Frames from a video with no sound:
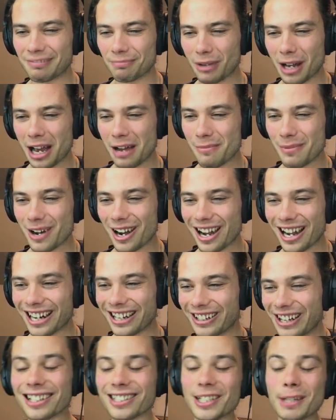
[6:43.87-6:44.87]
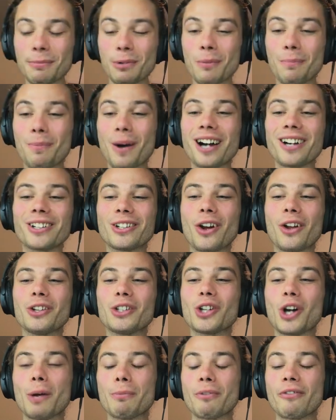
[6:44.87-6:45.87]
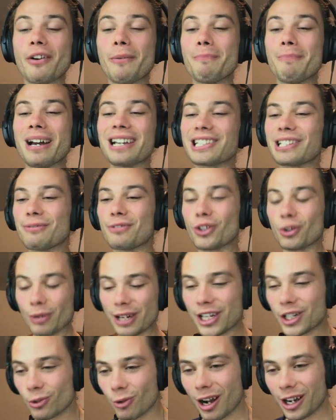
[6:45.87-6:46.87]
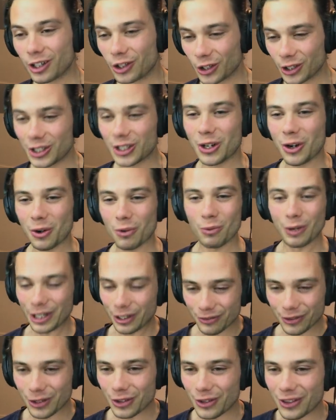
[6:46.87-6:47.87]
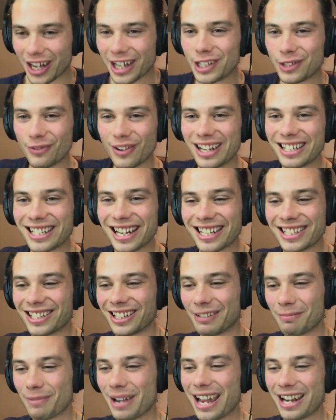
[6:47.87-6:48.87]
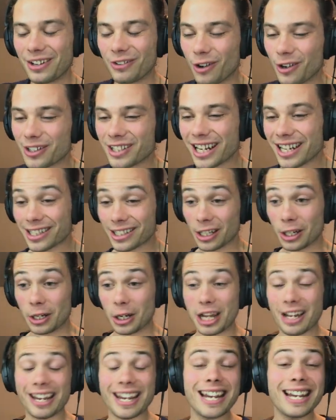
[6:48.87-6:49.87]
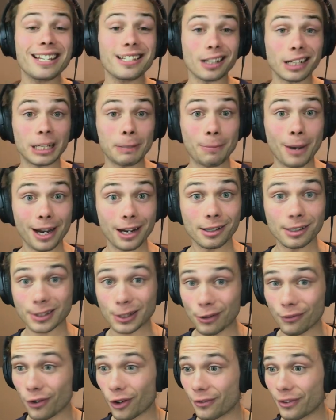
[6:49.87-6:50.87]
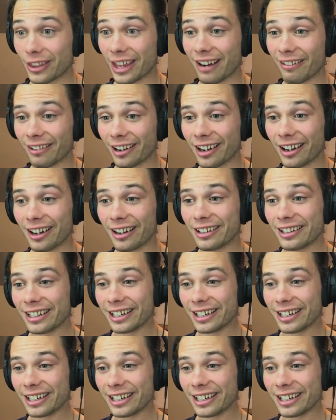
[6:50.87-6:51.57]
Bye-bye. A simple bucket on top of a massive tree trunk just got rid of you. That is fantastic. Man, Crow's Nest can easily pay itself off in that regard.